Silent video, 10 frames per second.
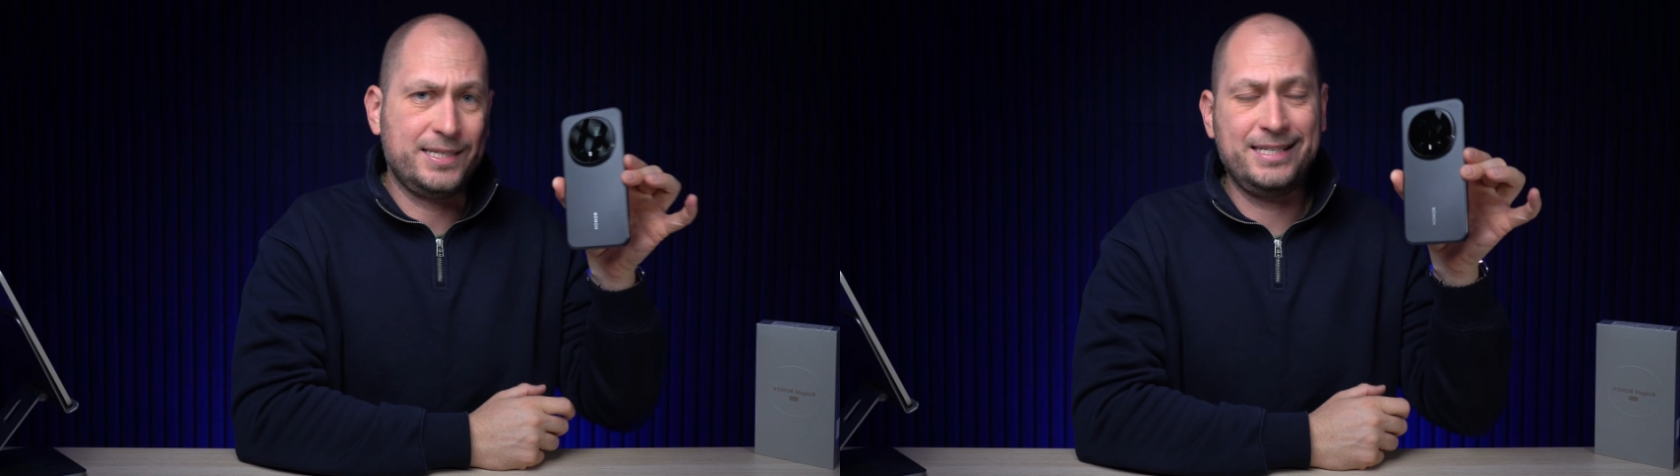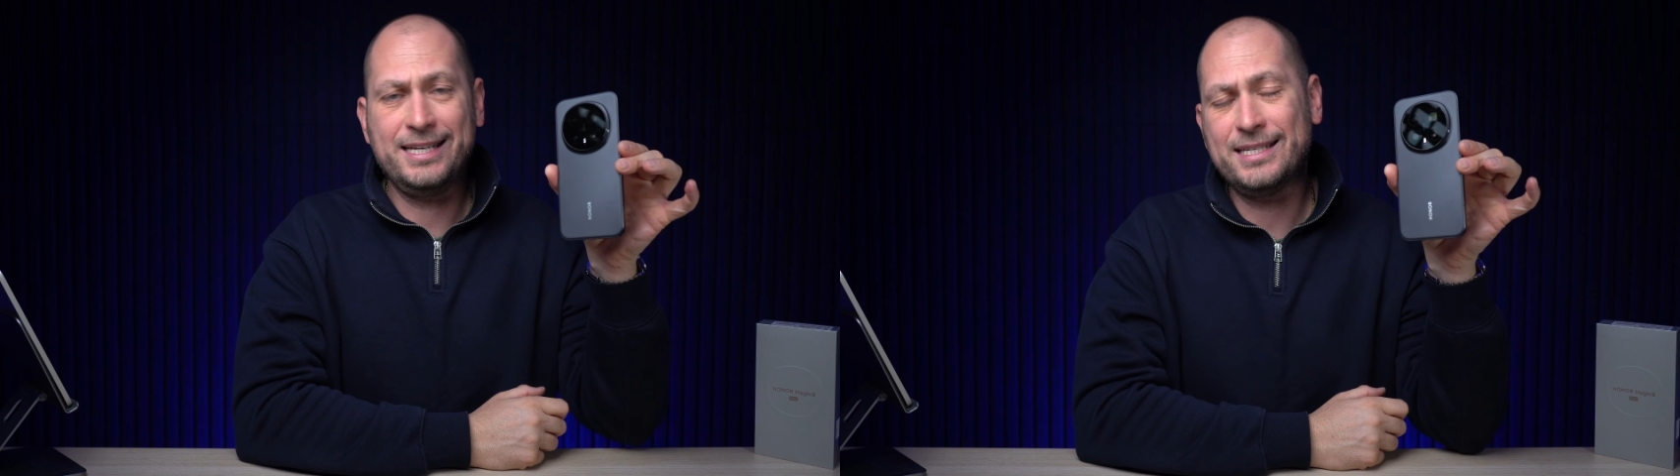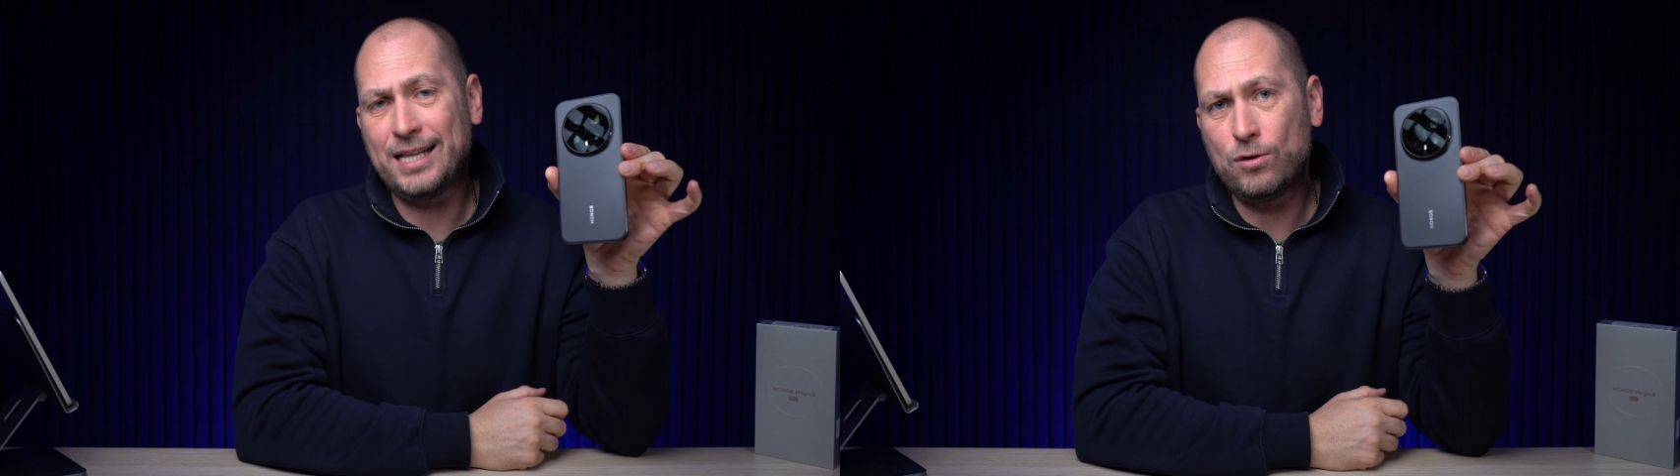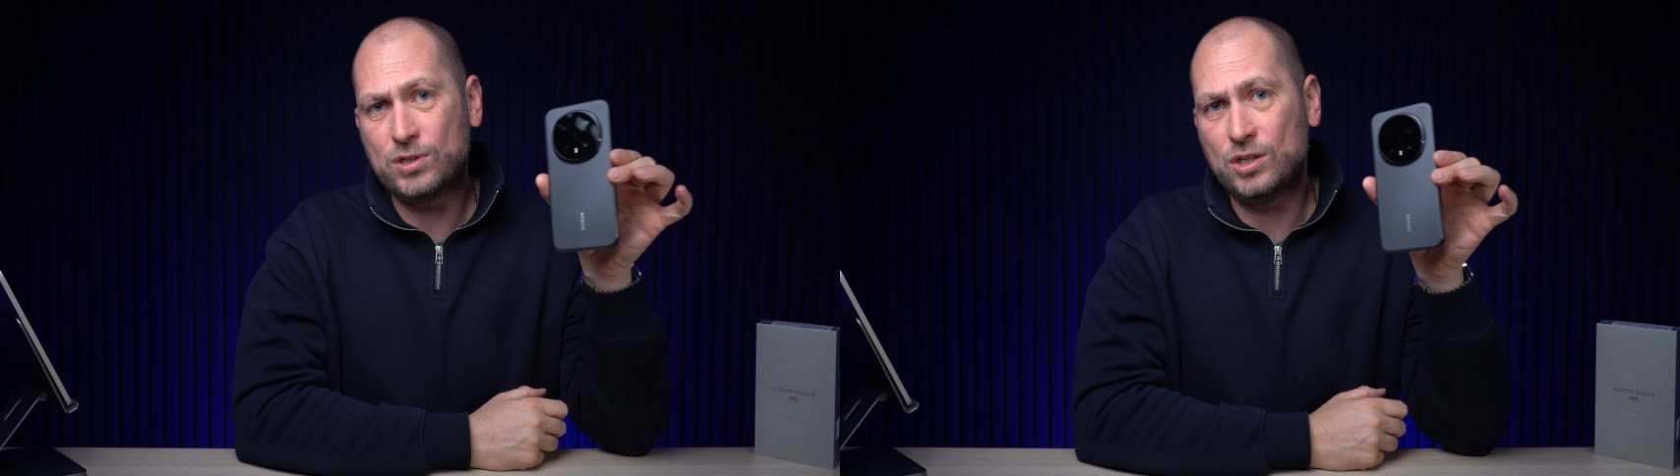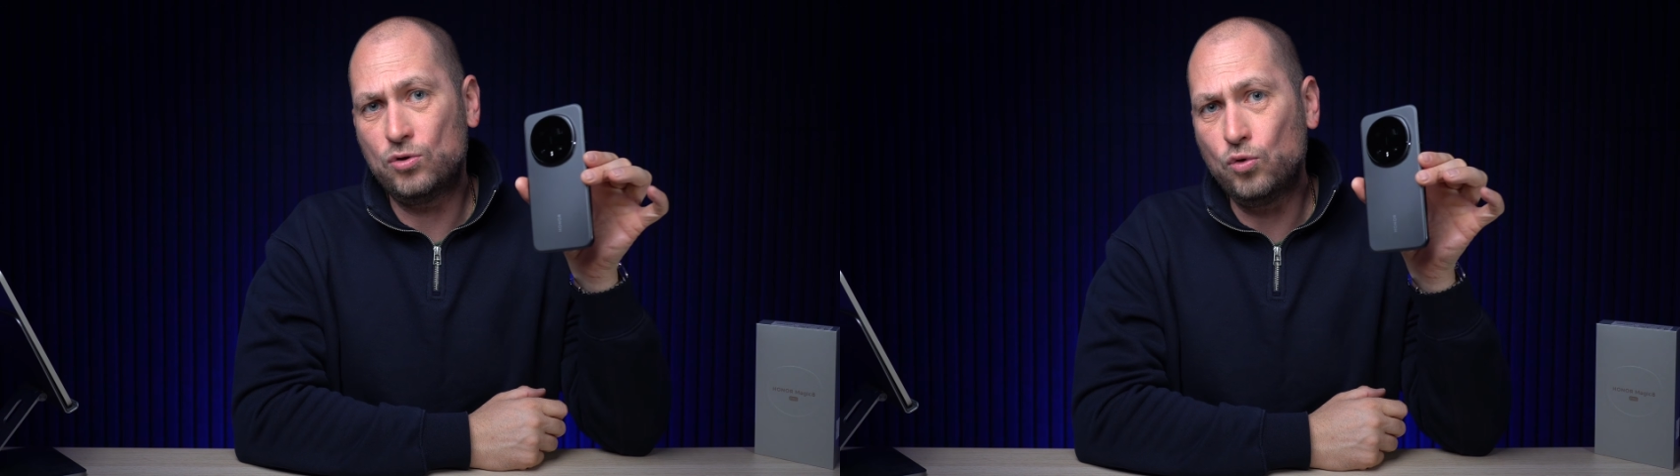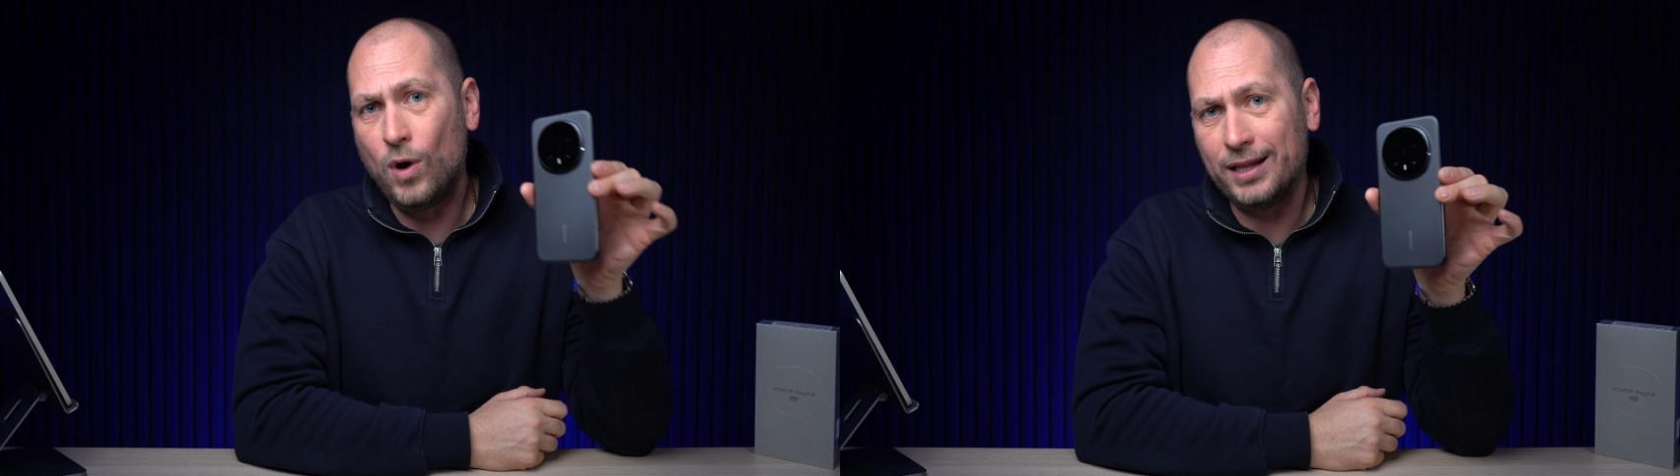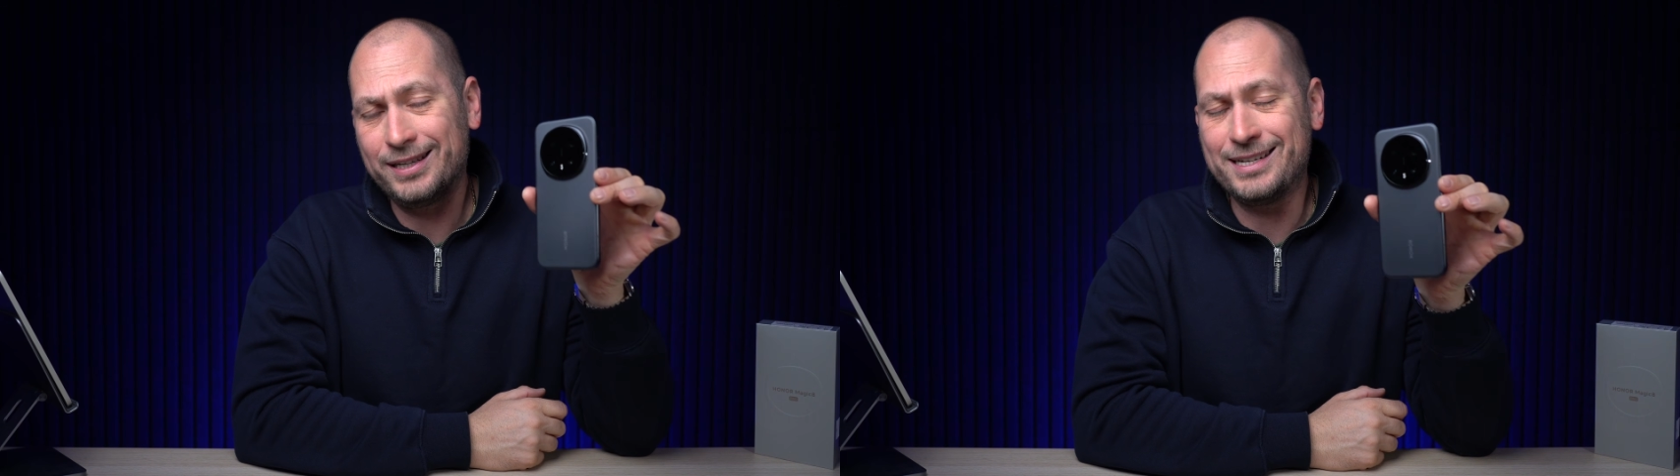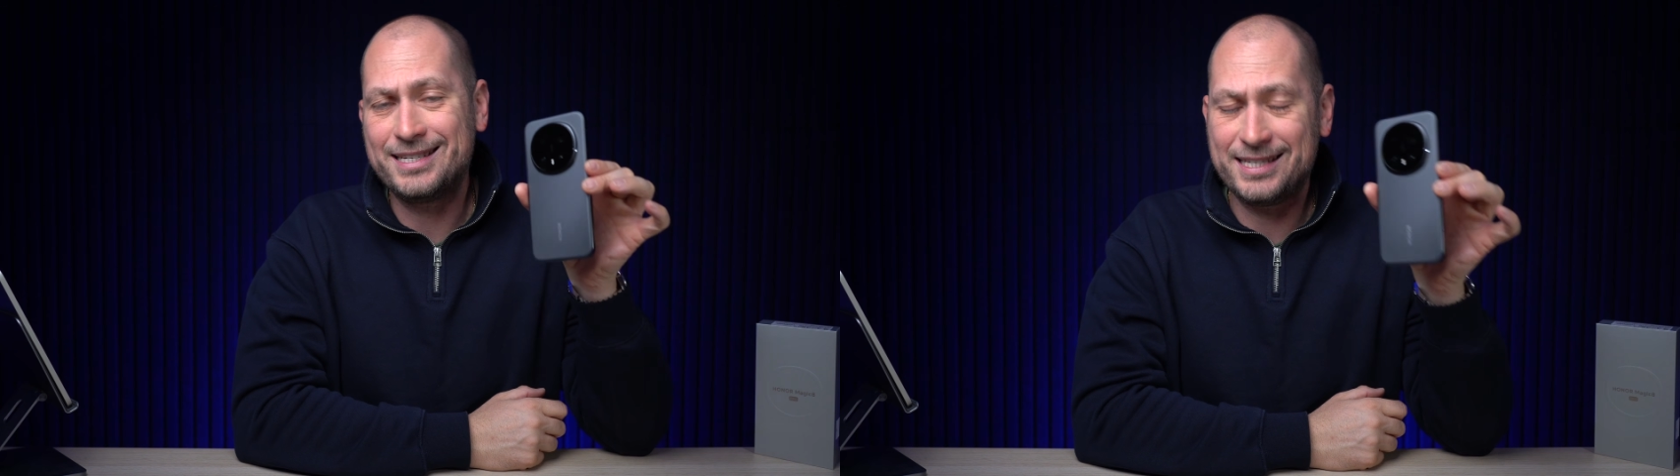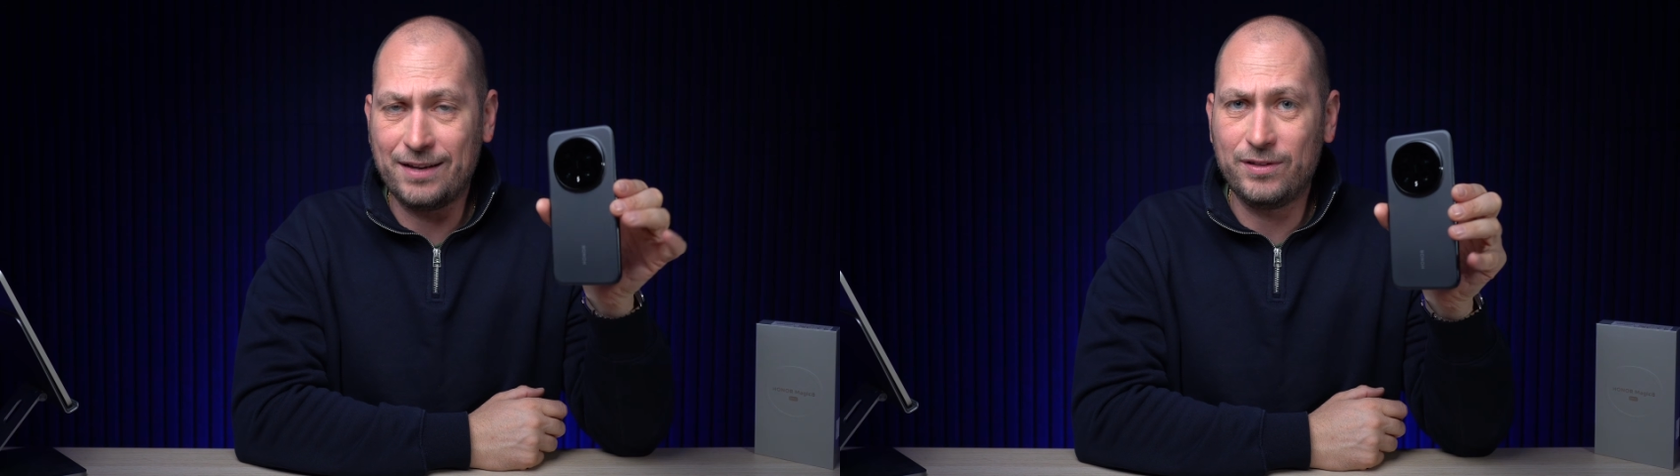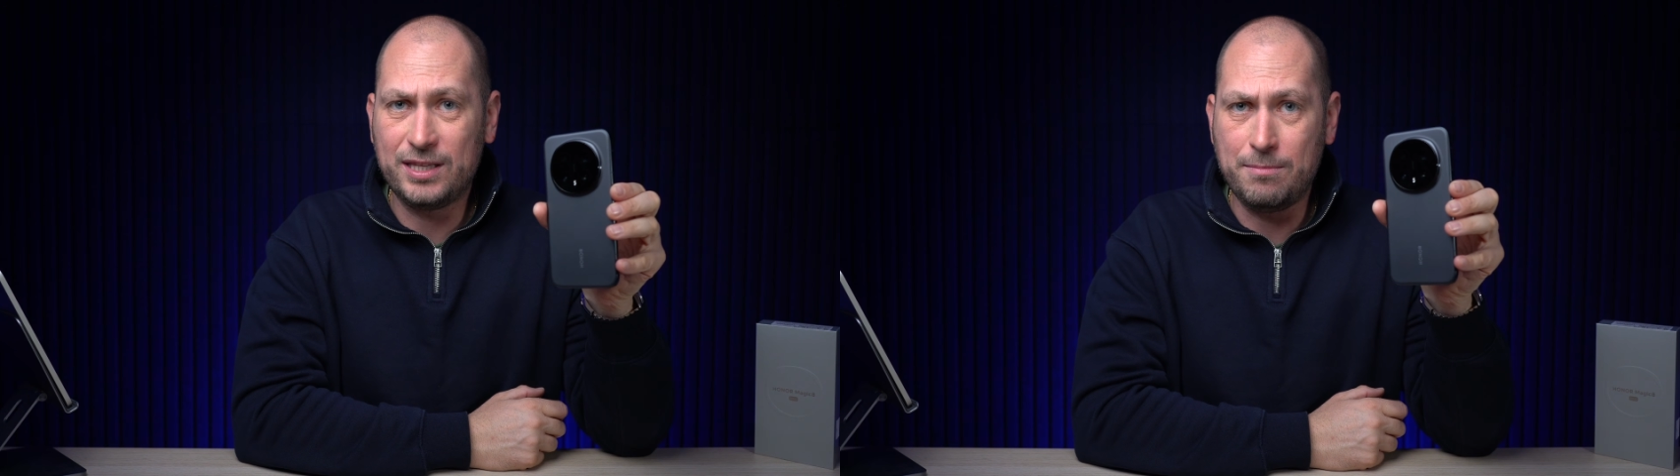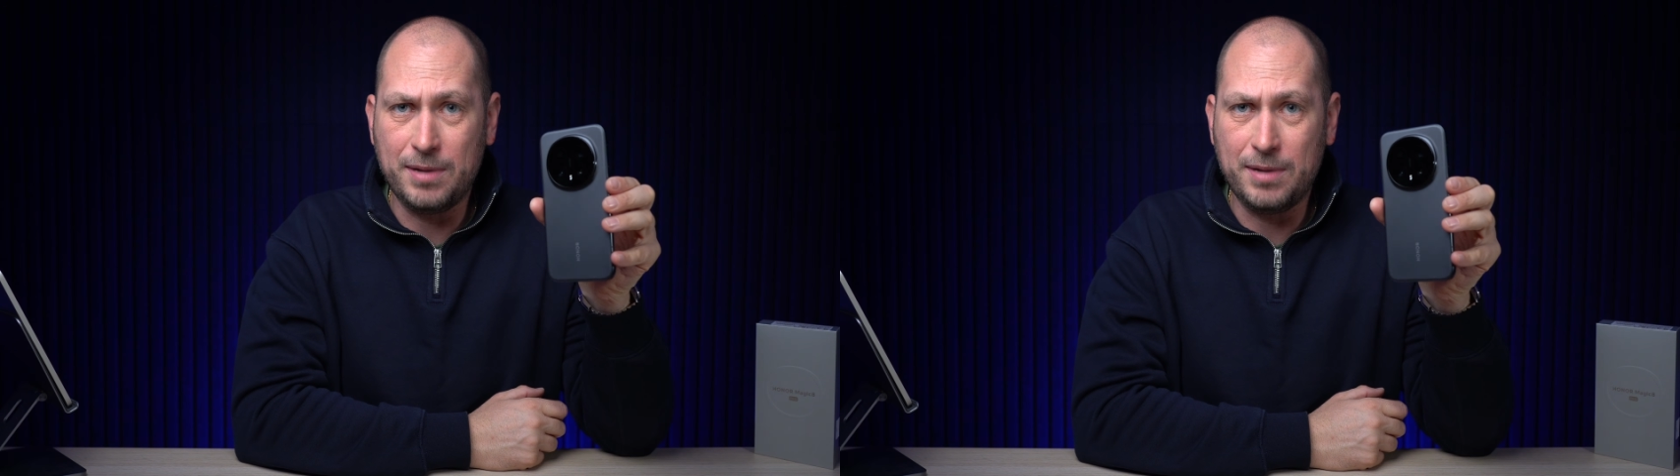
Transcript: 6270